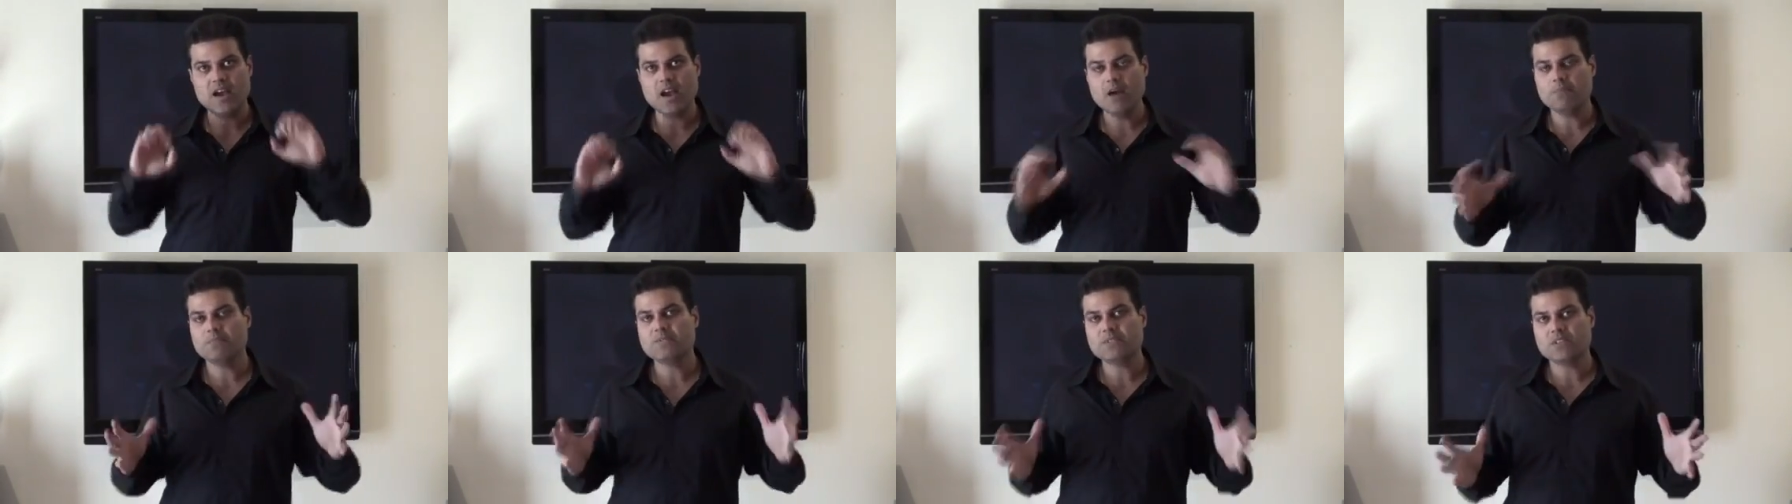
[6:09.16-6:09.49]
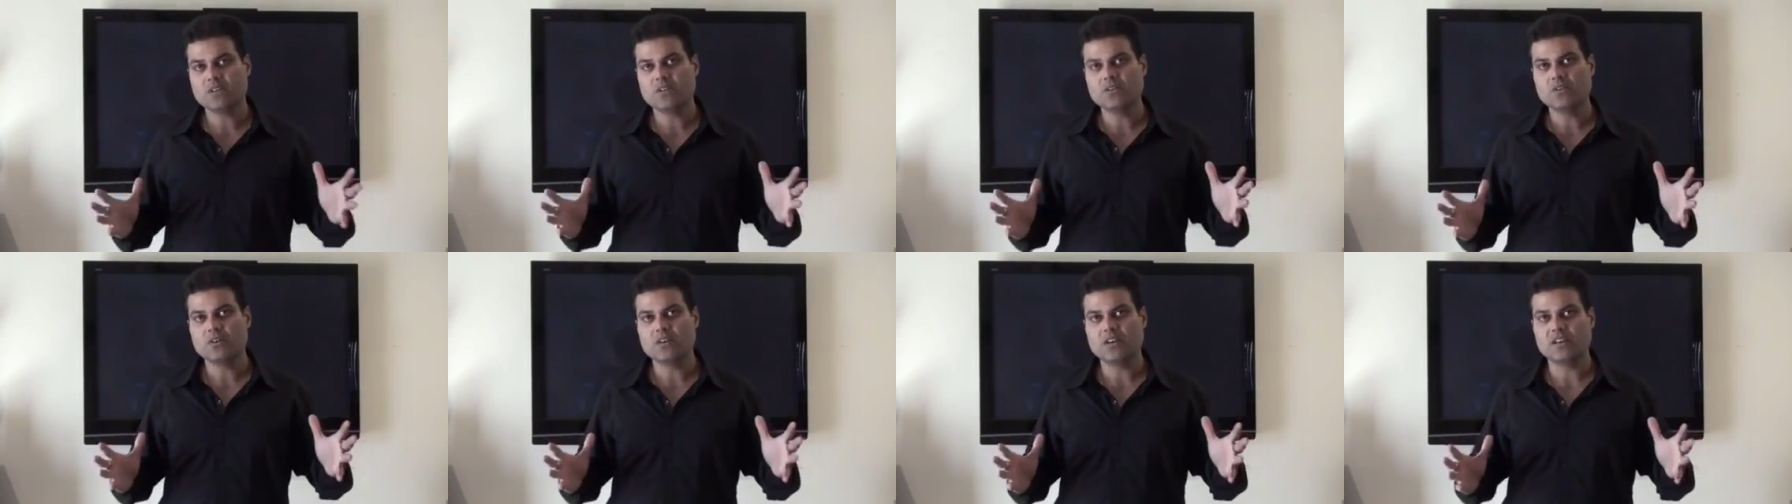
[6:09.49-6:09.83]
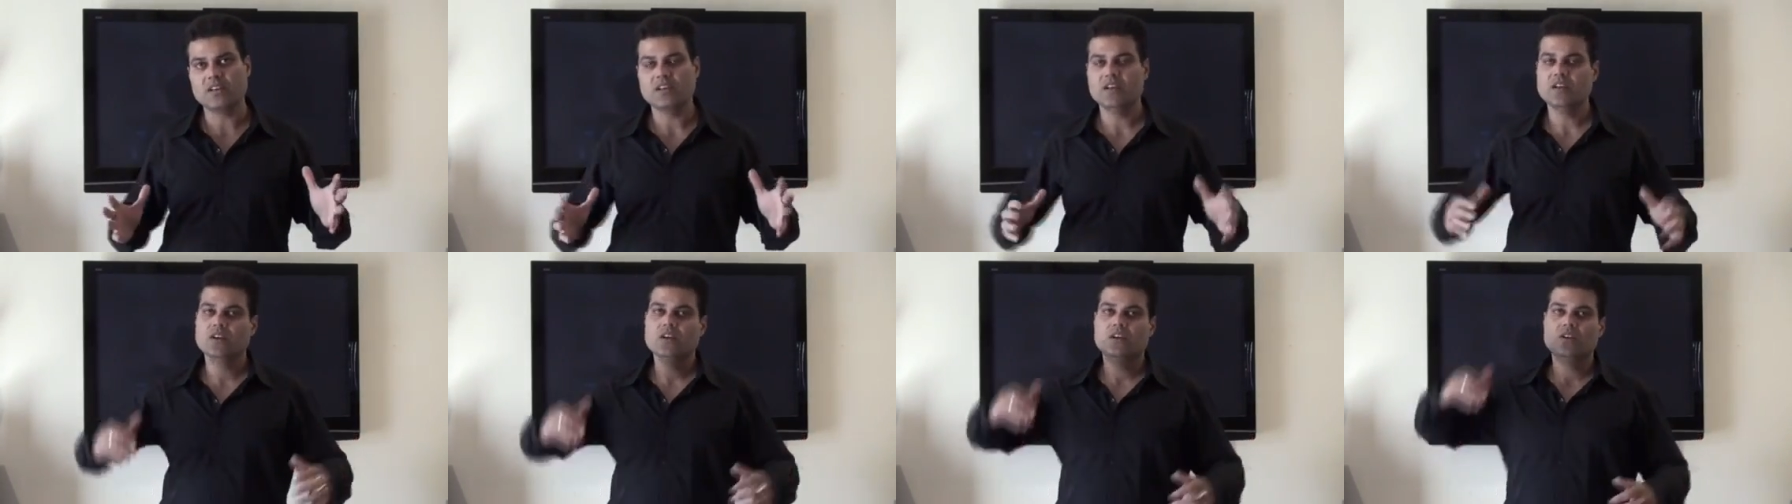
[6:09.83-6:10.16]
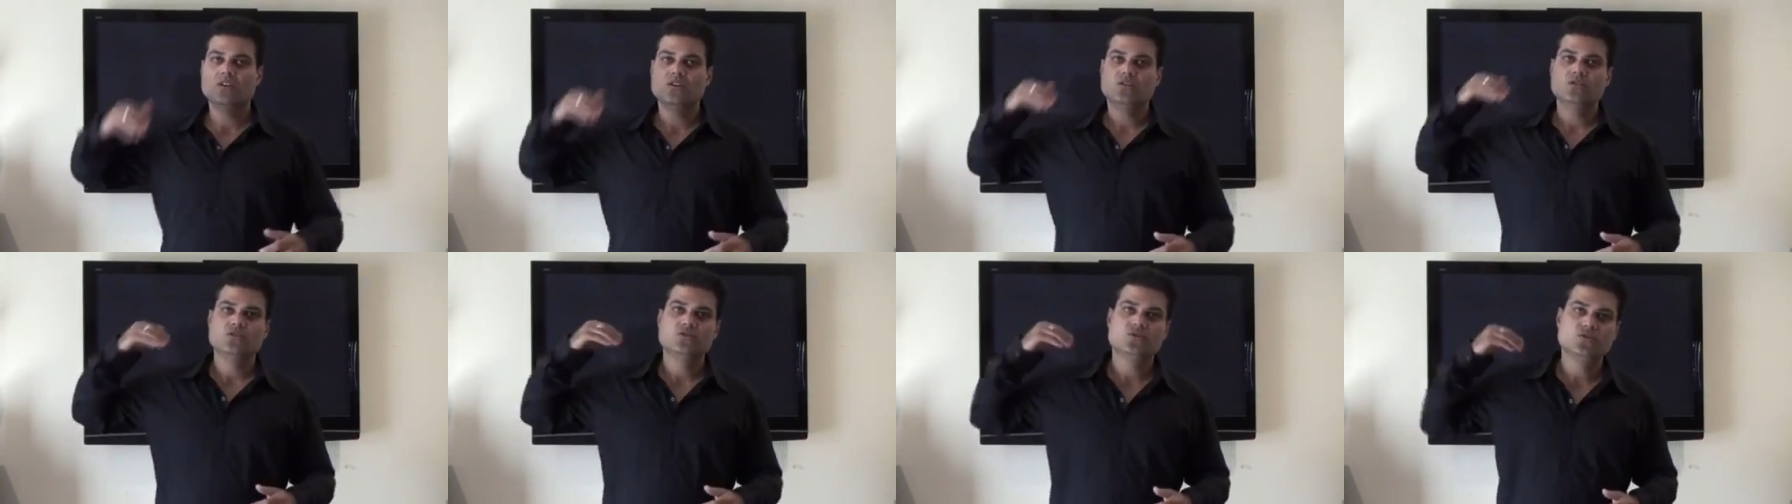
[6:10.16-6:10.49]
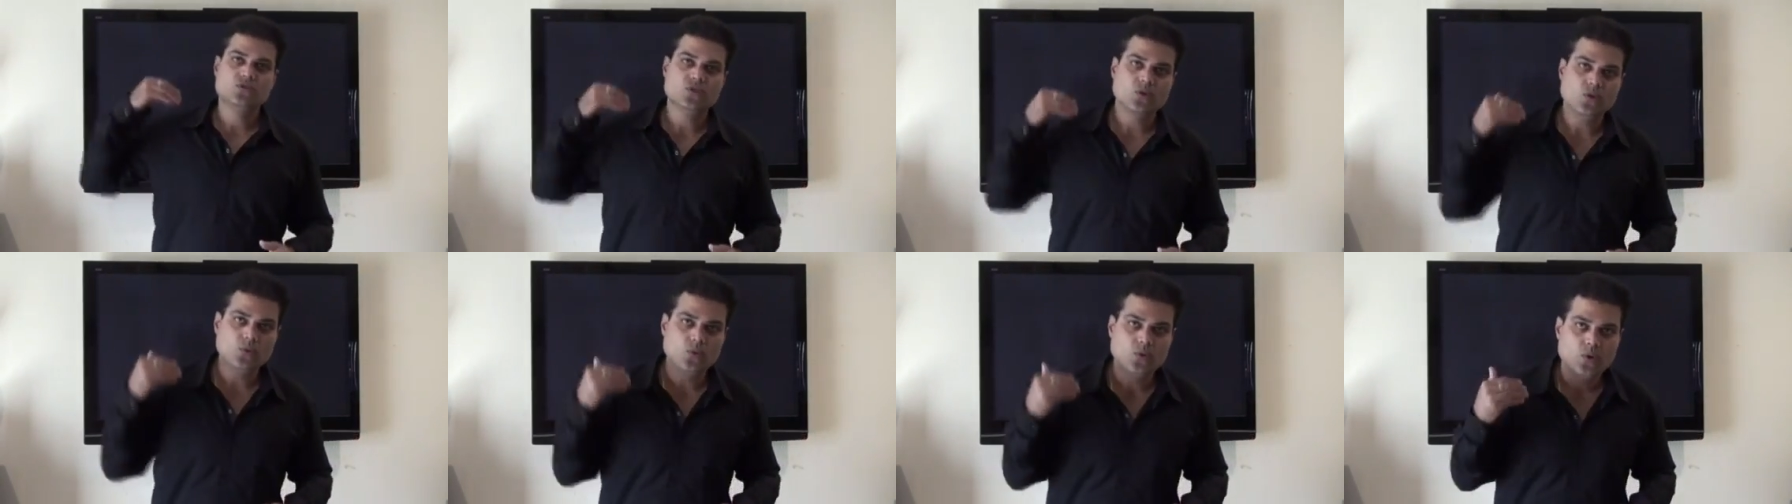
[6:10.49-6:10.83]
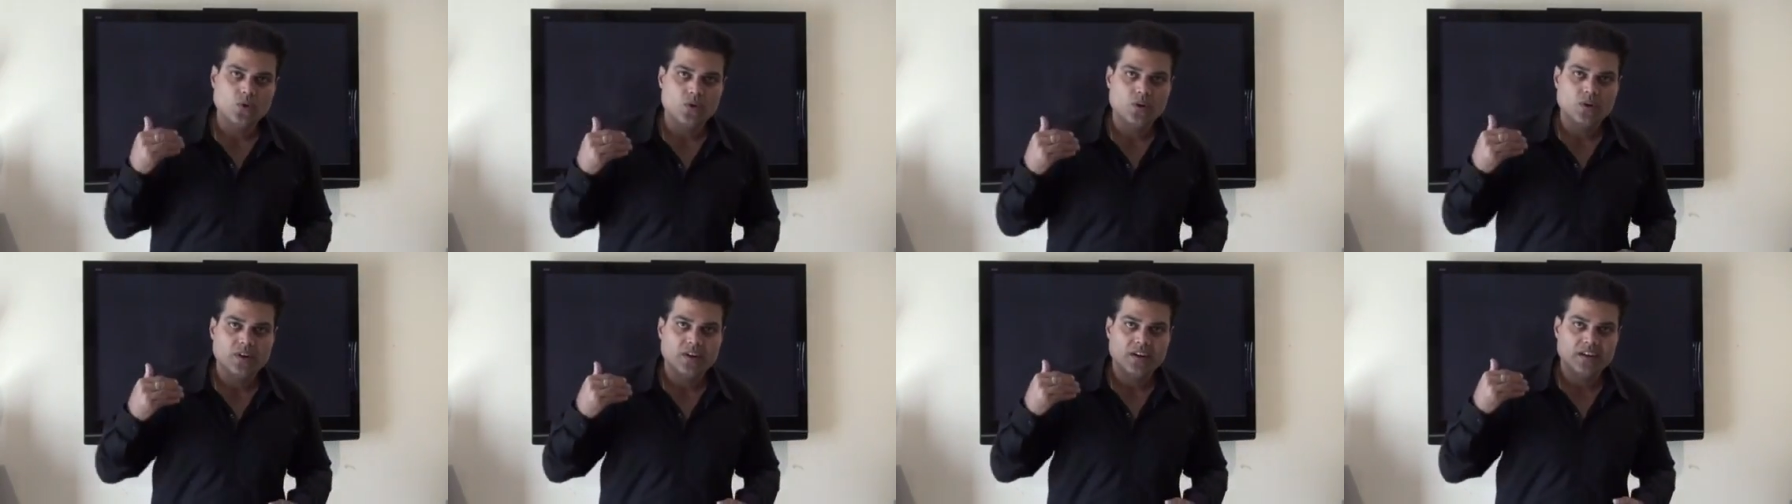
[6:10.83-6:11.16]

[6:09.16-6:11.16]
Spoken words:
Absolutely. So